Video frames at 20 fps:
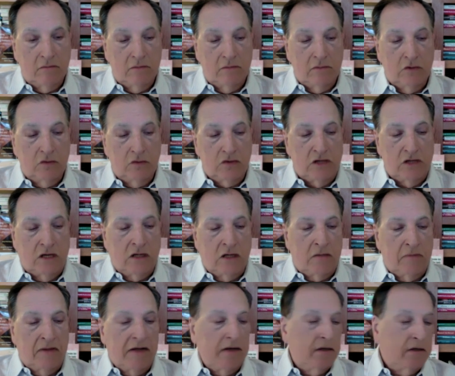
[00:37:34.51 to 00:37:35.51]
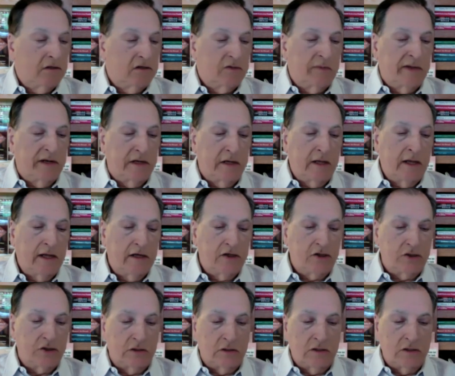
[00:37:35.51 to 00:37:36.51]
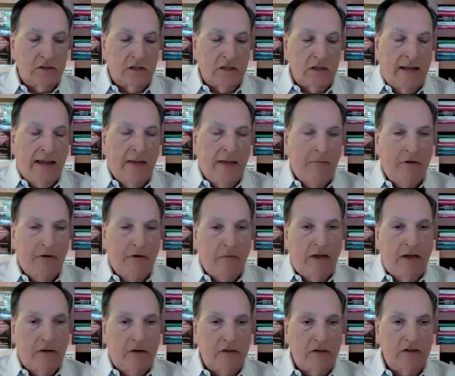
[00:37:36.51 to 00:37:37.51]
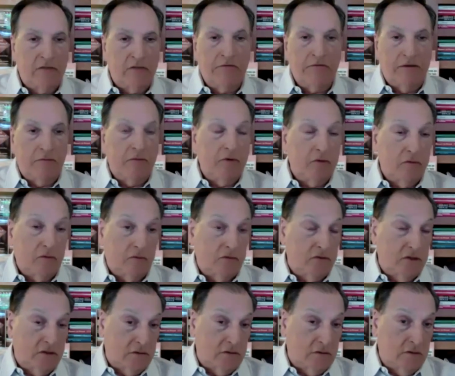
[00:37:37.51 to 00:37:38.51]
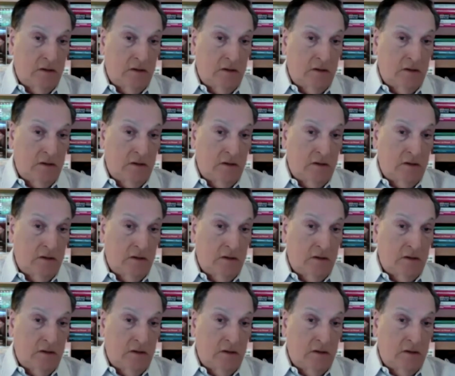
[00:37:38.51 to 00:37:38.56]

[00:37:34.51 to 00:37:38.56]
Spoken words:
who's on a maintenance medication is unhappy about it. Some people are just